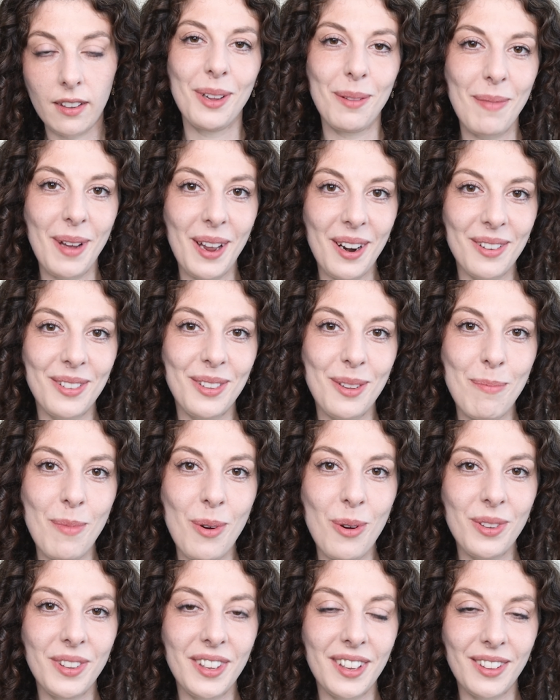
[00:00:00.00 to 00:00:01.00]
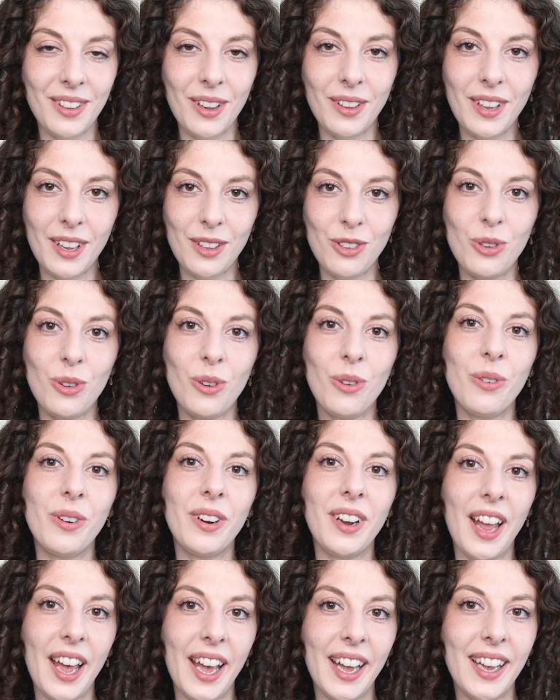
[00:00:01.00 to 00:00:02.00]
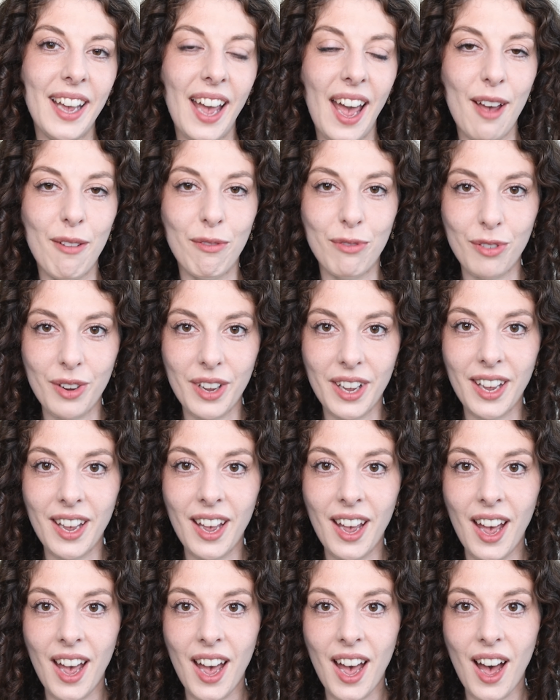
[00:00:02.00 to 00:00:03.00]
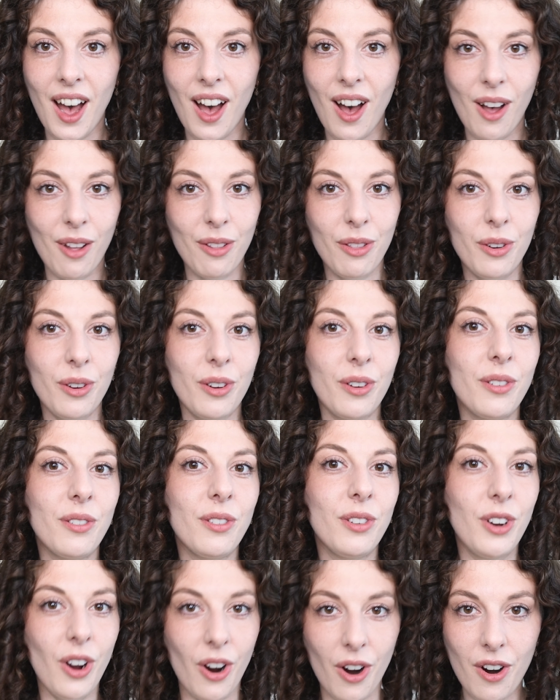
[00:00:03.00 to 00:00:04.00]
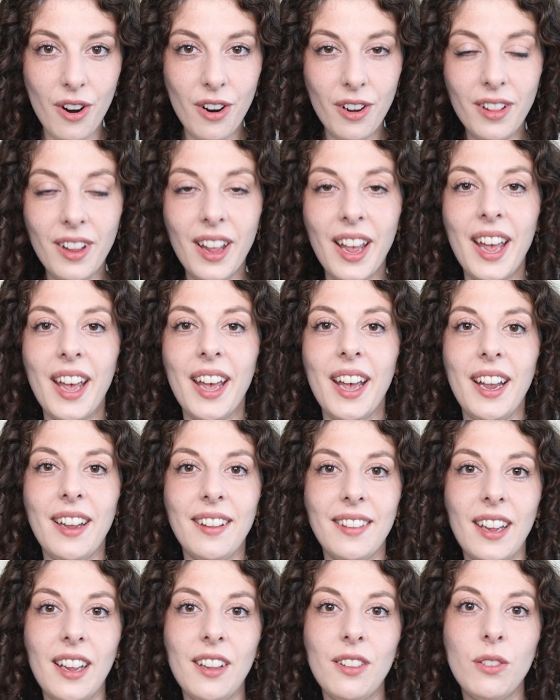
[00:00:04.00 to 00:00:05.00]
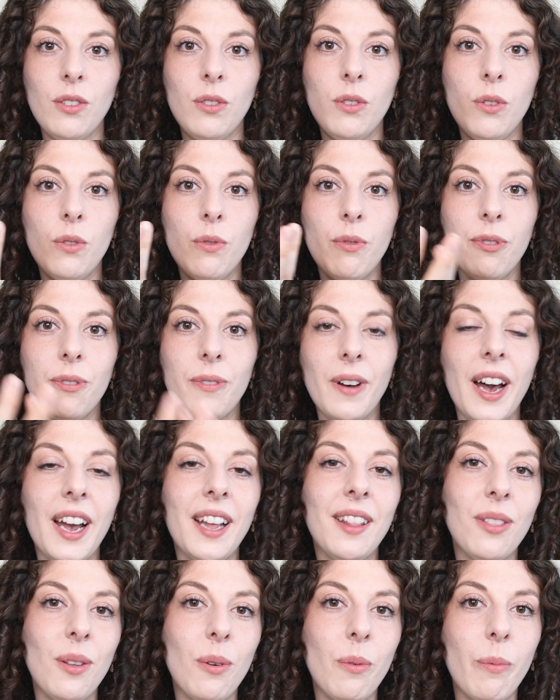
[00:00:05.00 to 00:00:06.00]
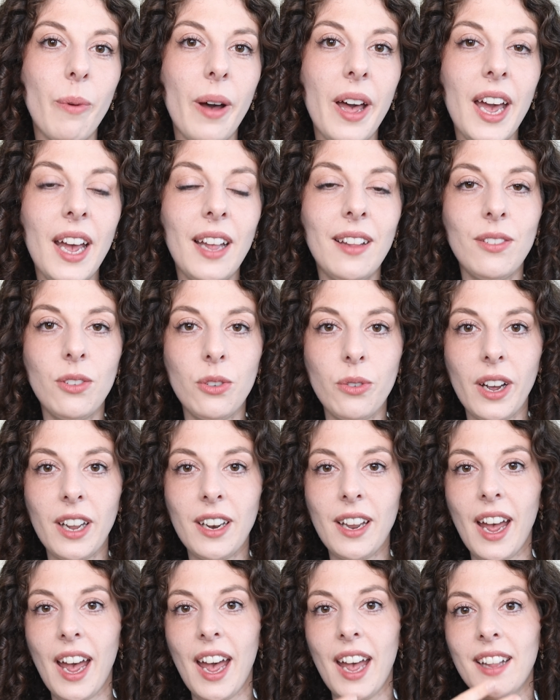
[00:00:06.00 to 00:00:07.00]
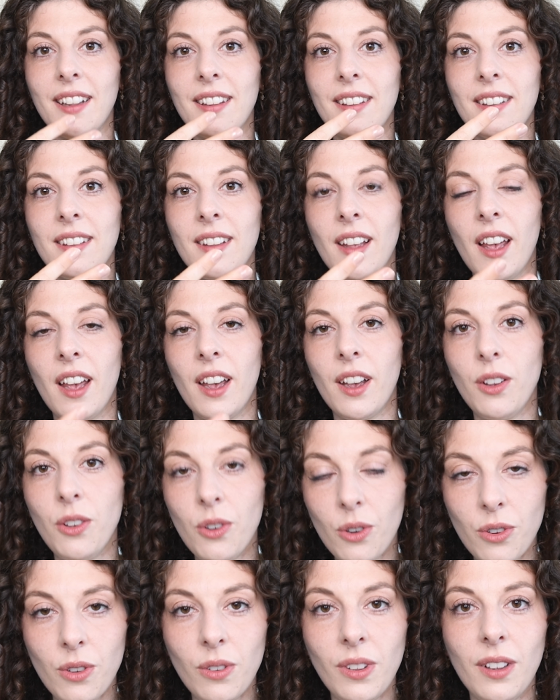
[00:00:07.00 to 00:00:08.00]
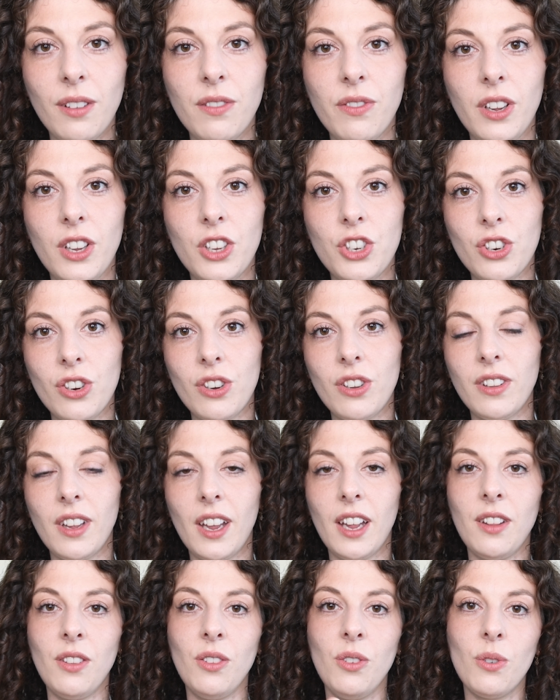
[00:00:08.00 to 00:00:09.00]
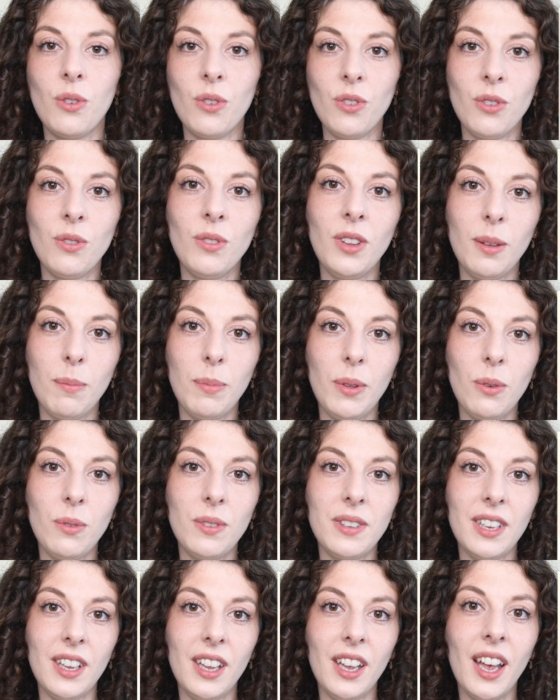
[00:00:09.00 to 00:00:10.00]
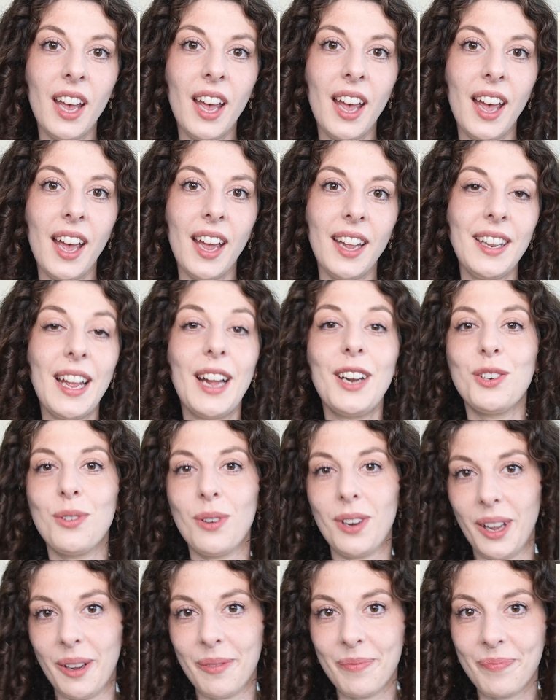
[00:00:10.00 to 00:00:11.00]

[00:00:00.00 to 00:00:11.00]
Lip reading: What matters the most is not that you look like every other girl, is that you find the way to enhance your unique features and your unique beauty naturally.